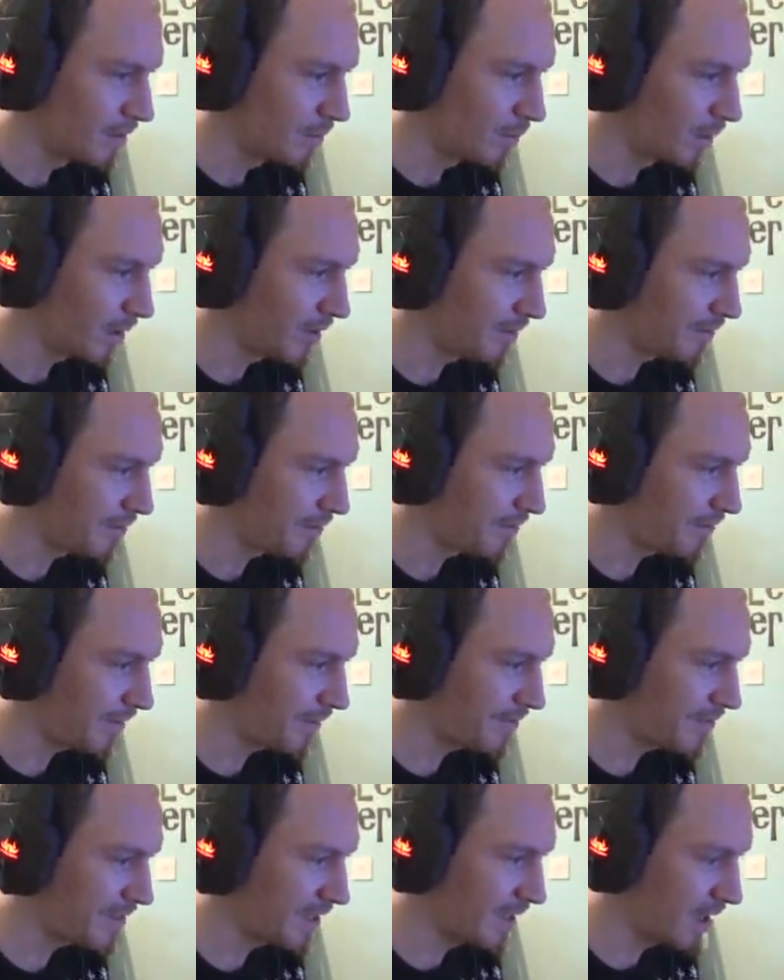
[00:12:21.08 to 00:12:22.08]
1 in
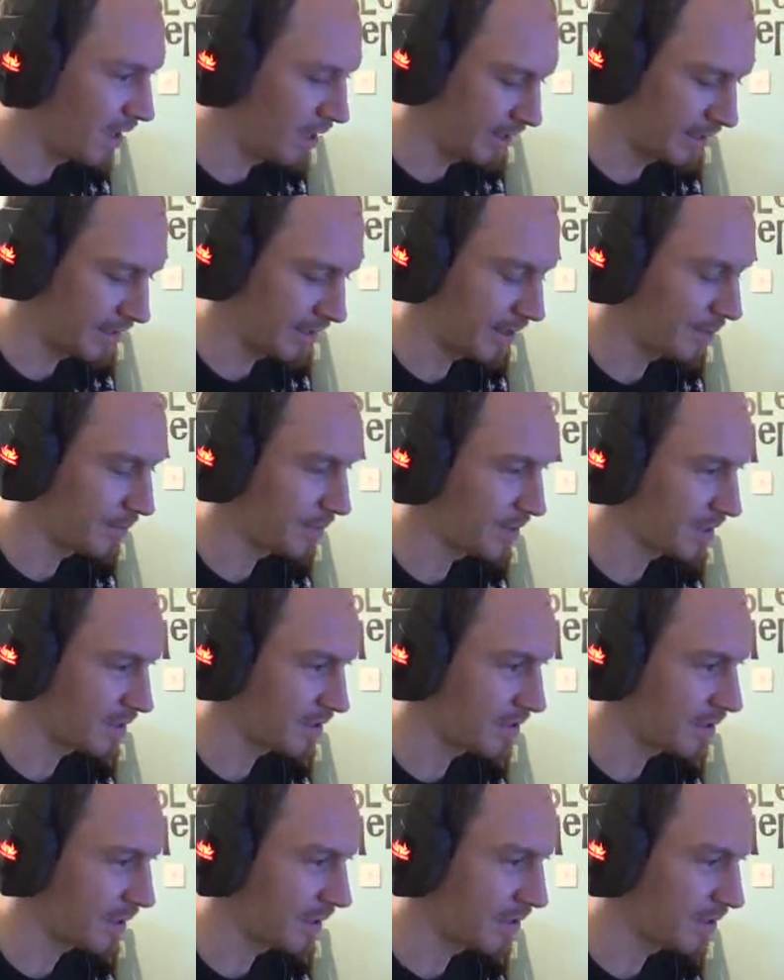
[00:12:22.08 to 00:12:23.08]
59, that was a
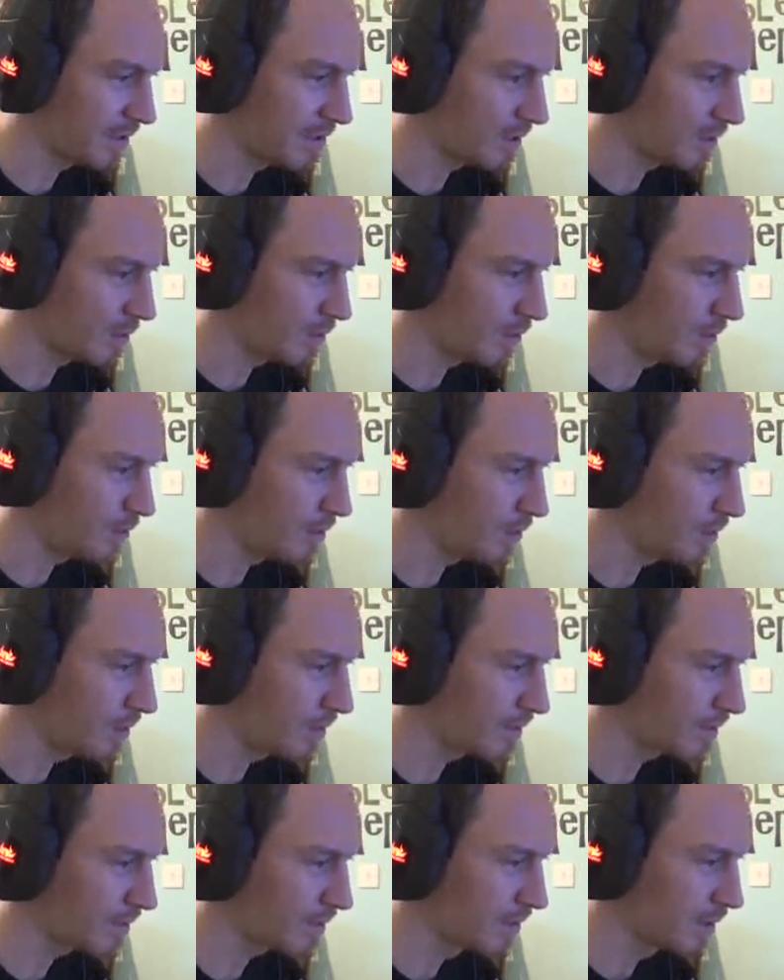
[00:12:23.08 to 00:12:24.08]
gradient of at one
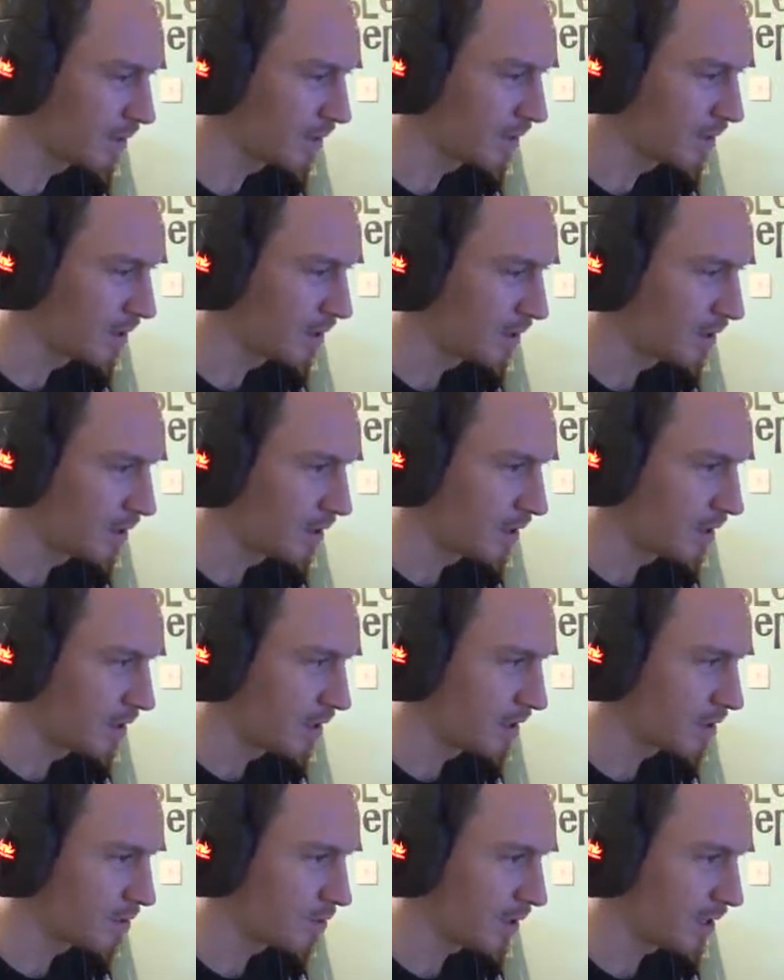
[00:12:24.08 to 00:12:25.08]
point.
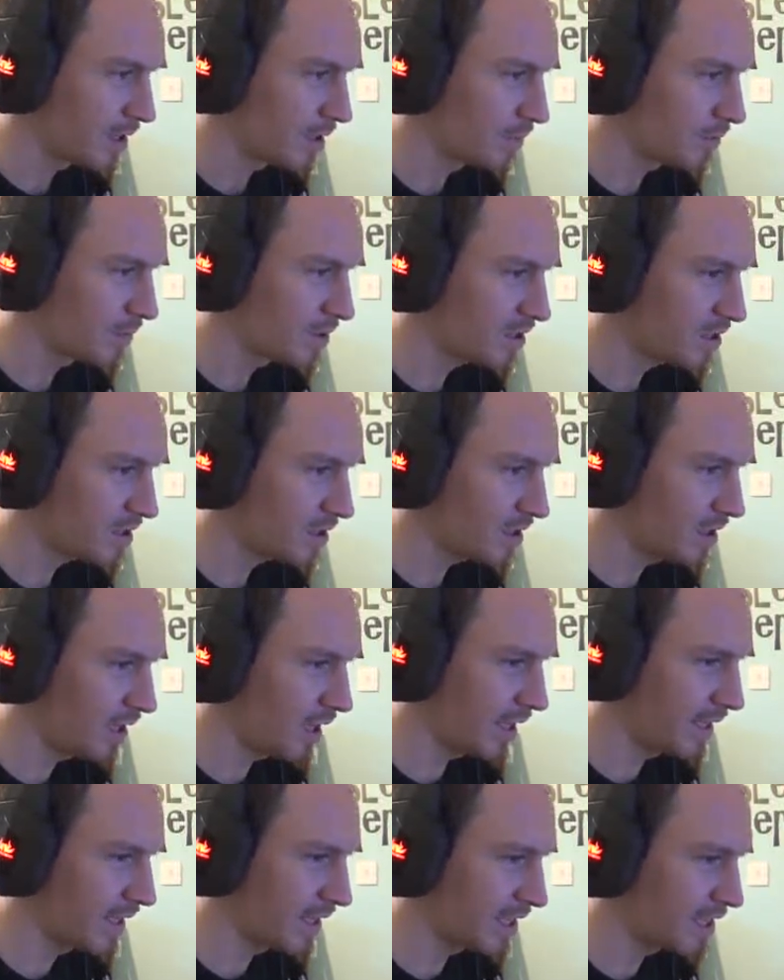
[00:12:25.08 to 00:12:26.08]
As we come
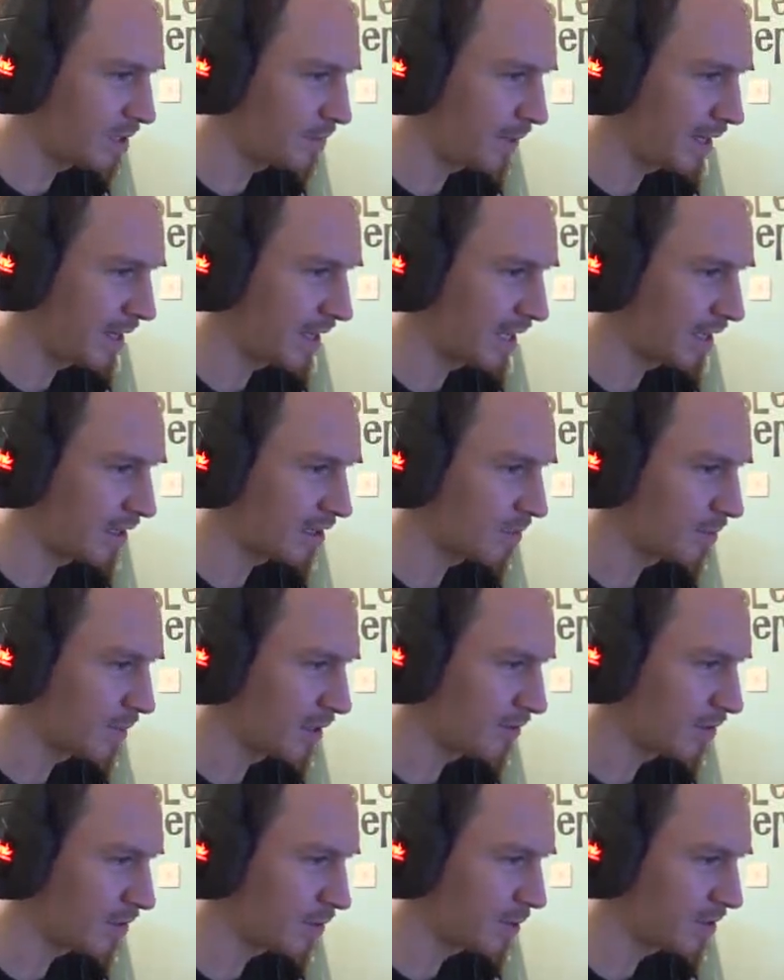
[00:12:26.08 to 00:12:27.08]
slightly speeding into
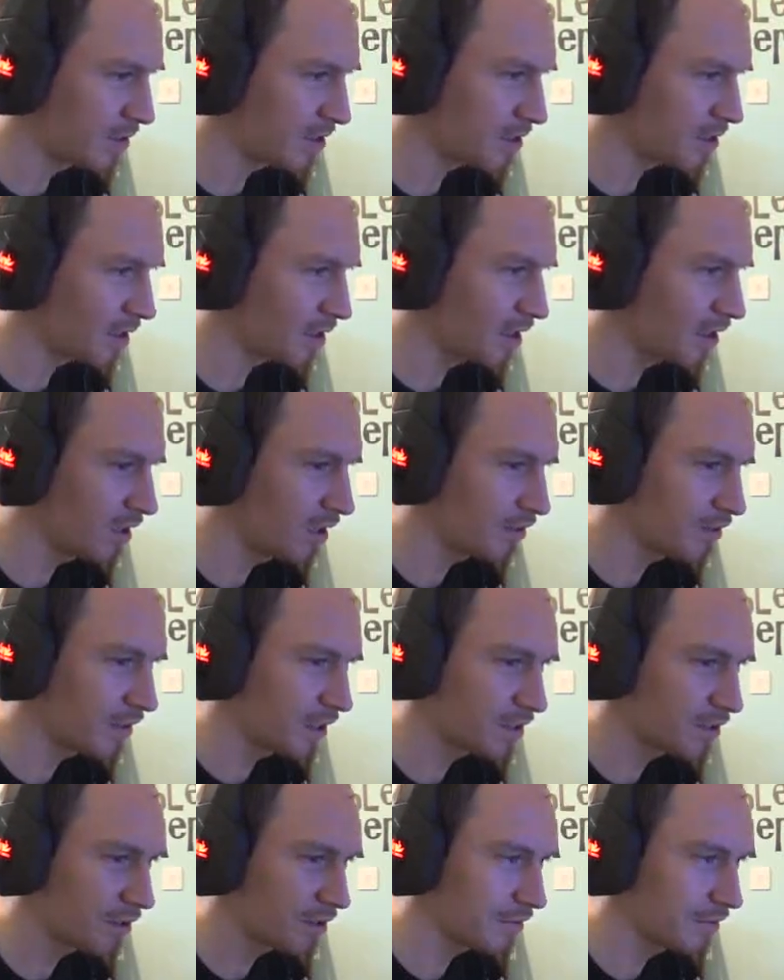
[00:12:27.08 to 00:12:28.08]
Minffordd, which has got a
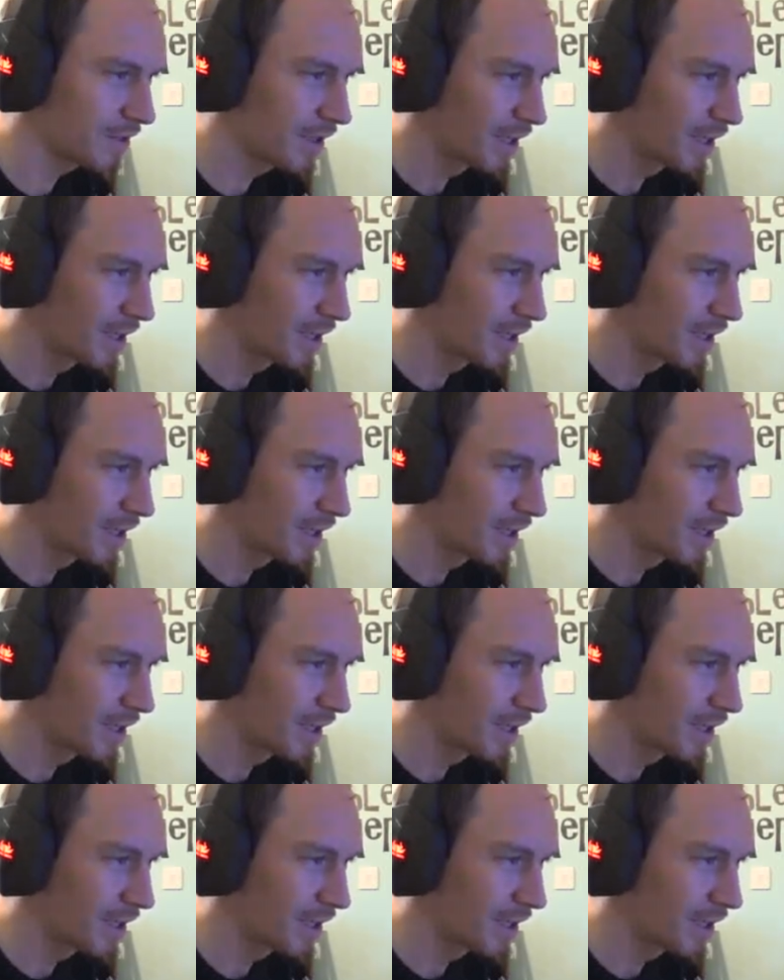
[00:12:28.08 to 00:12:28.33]
lovely sort of...